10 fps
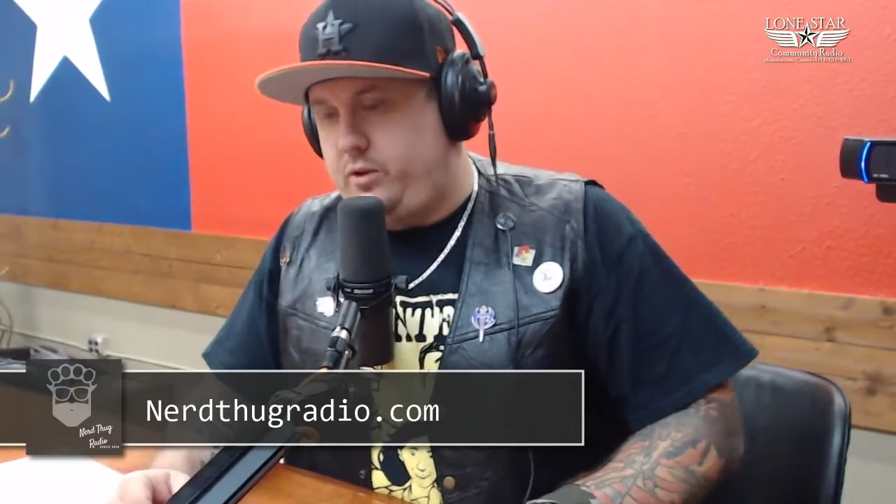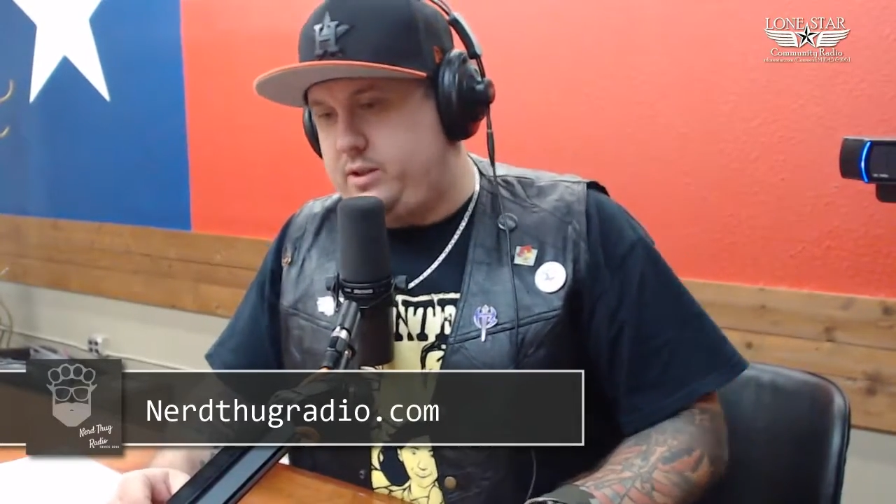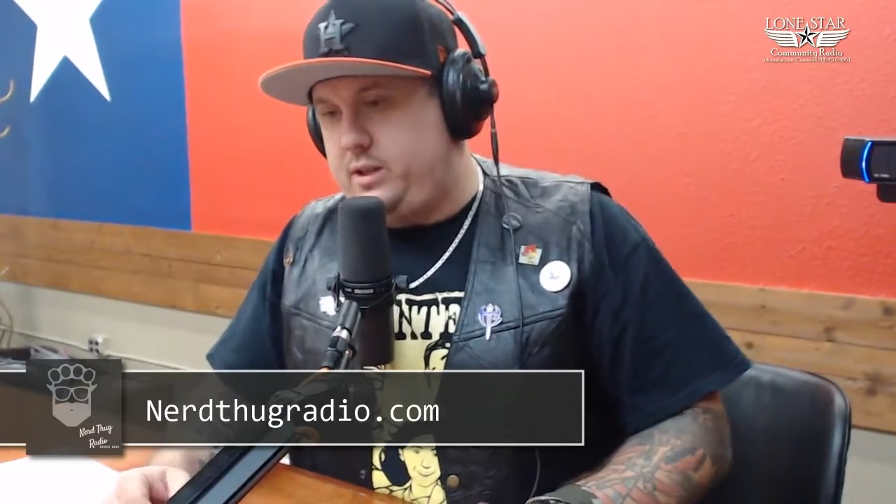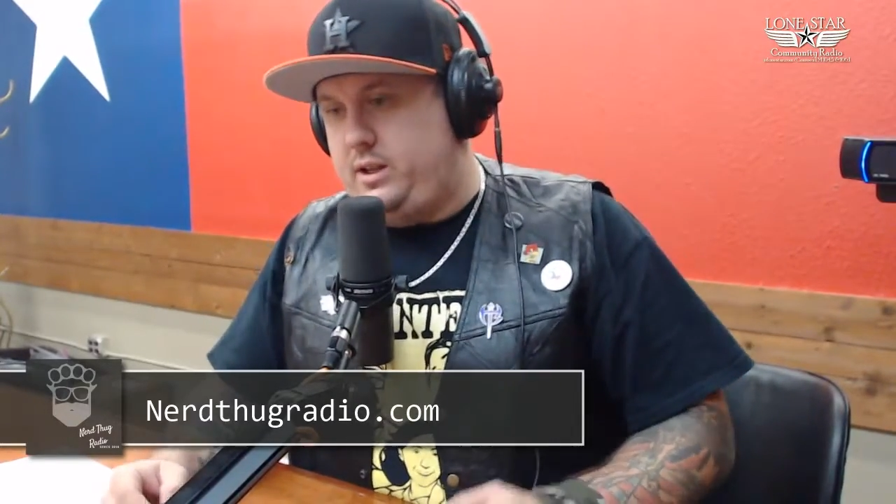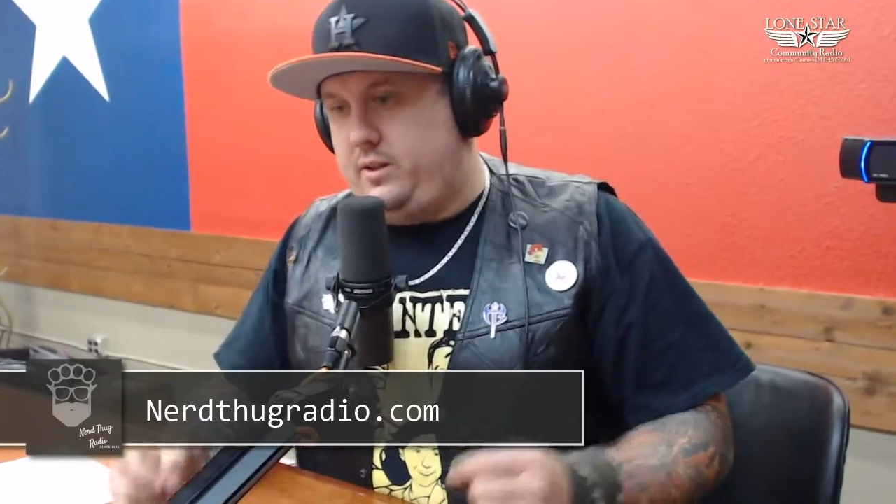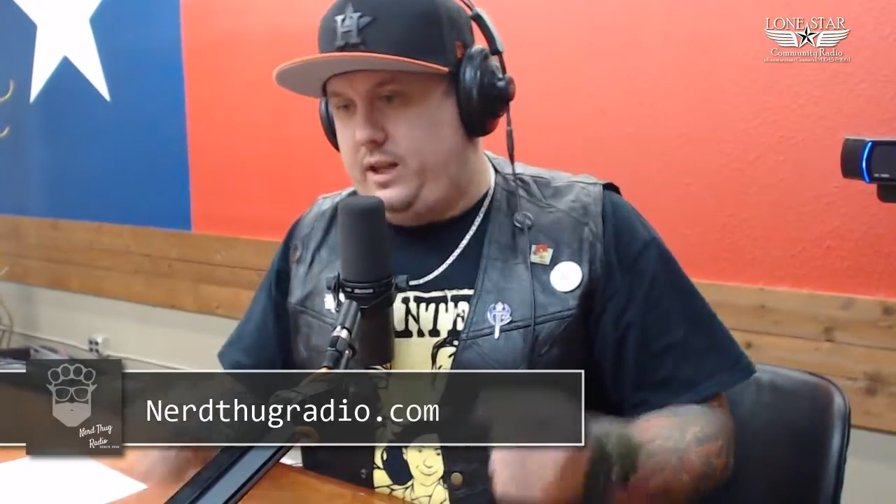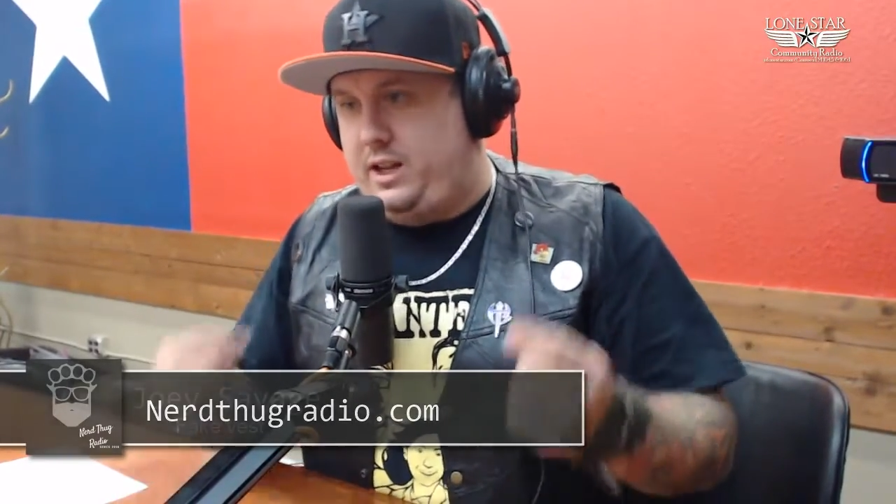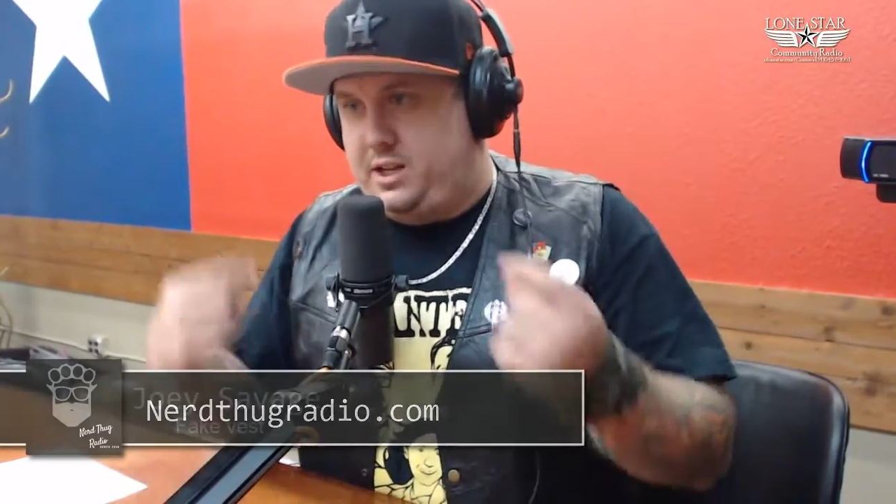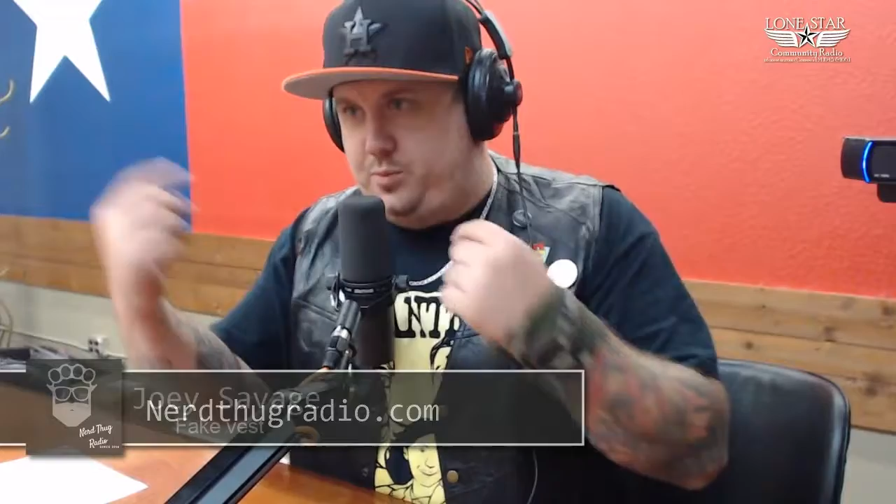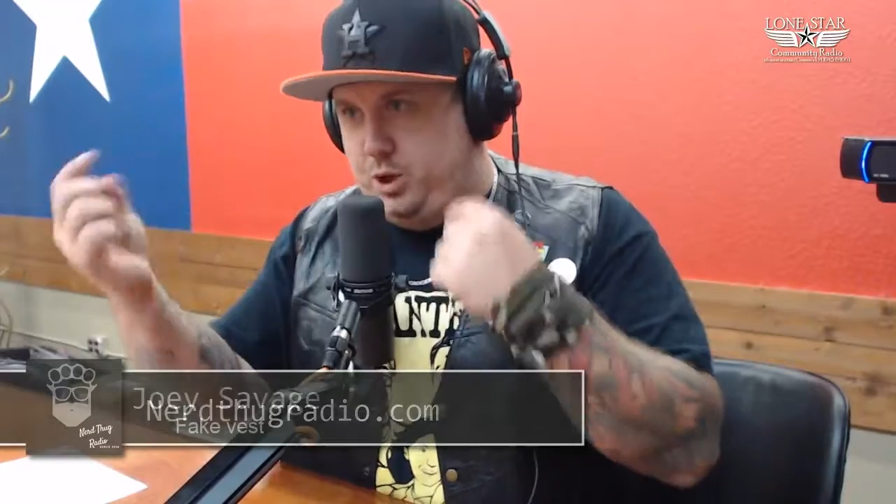you can see
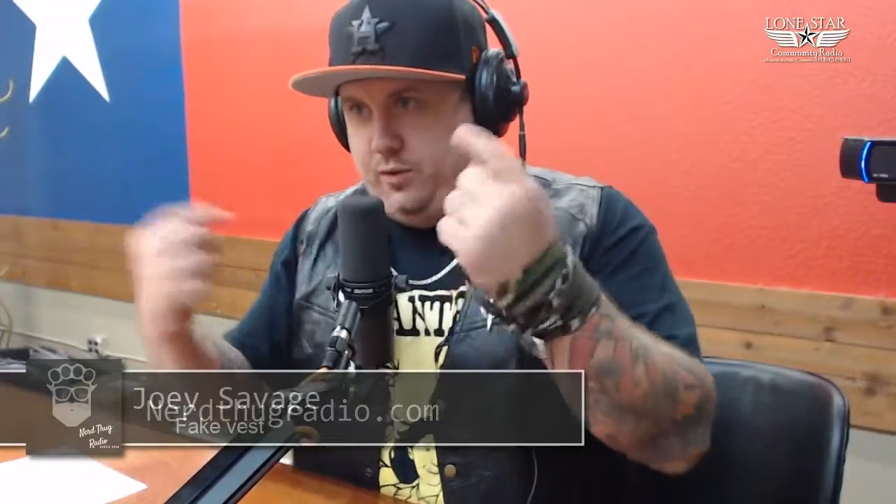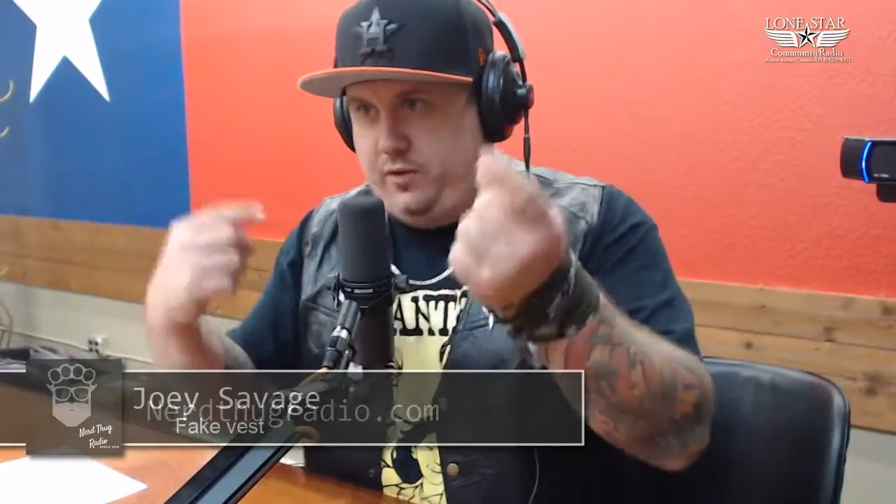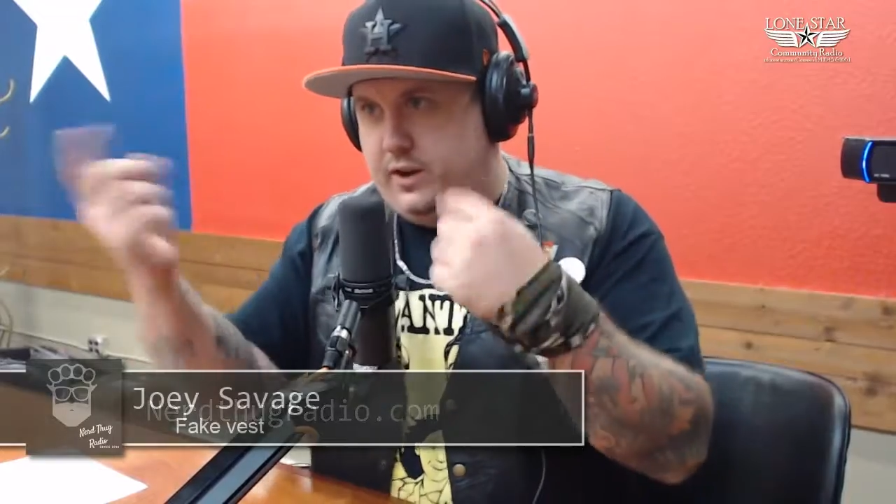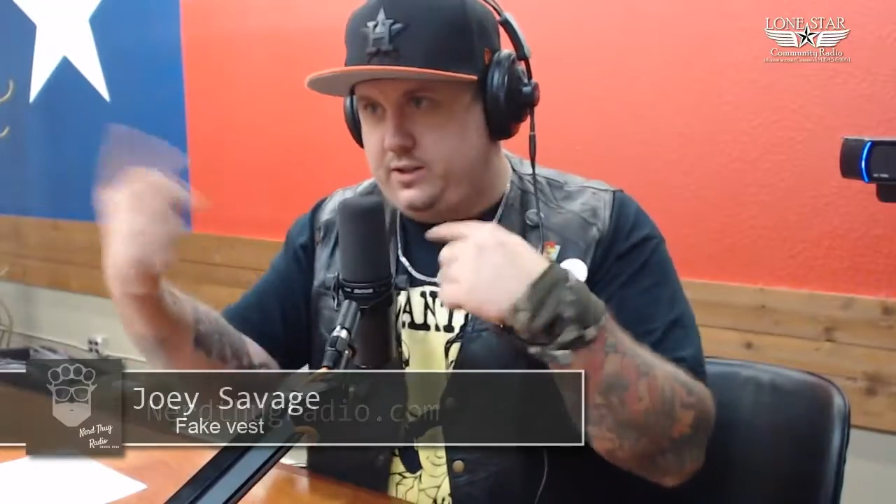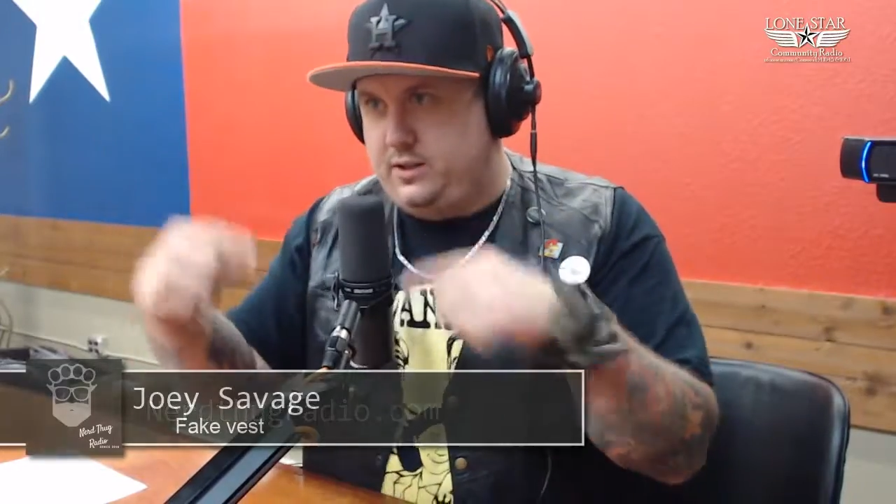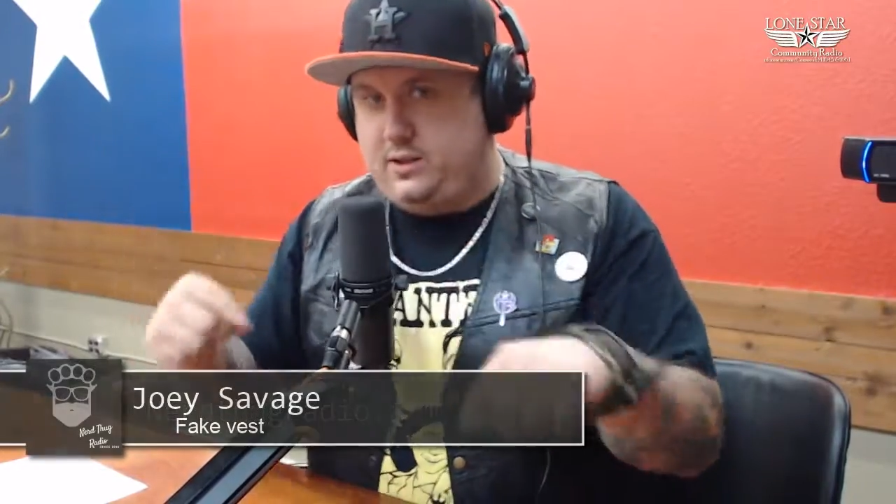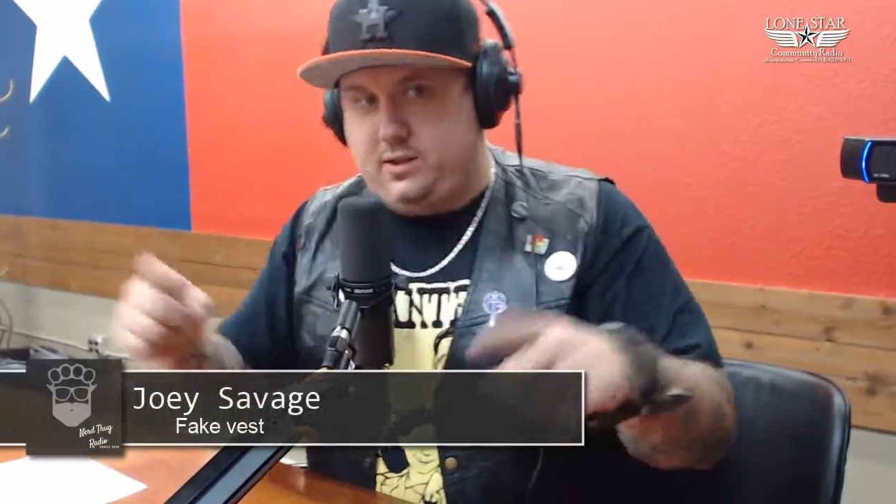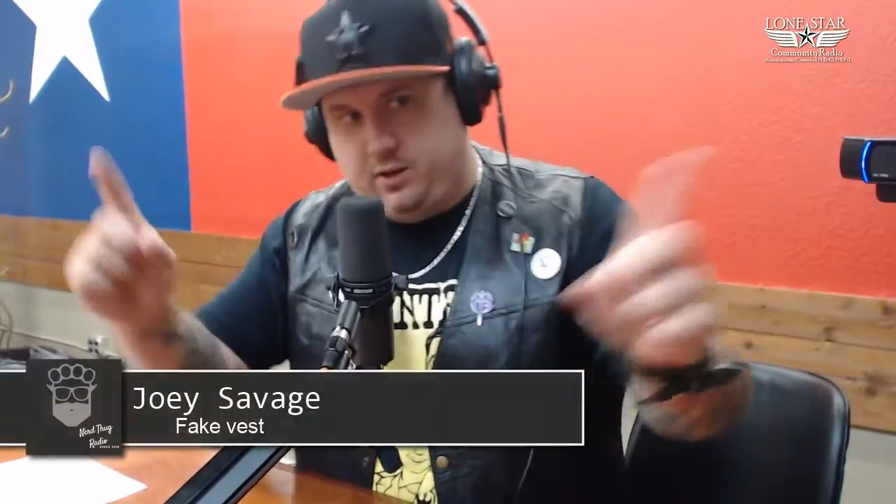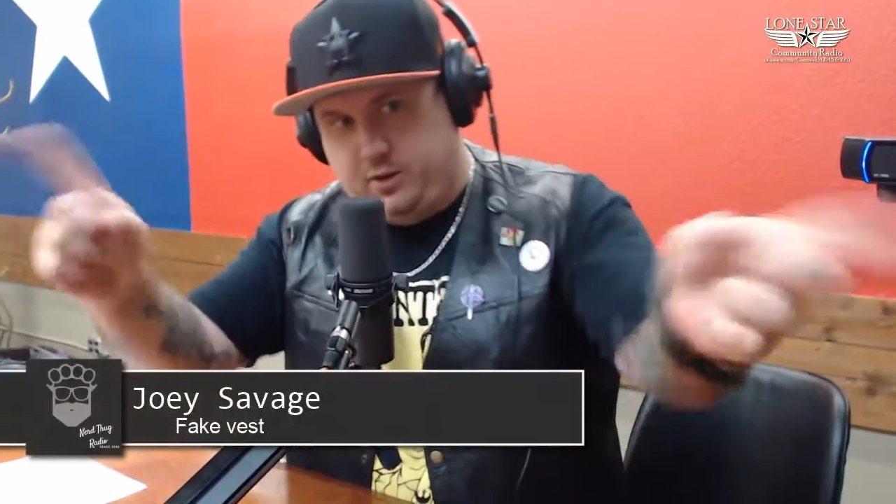these beautiful faces,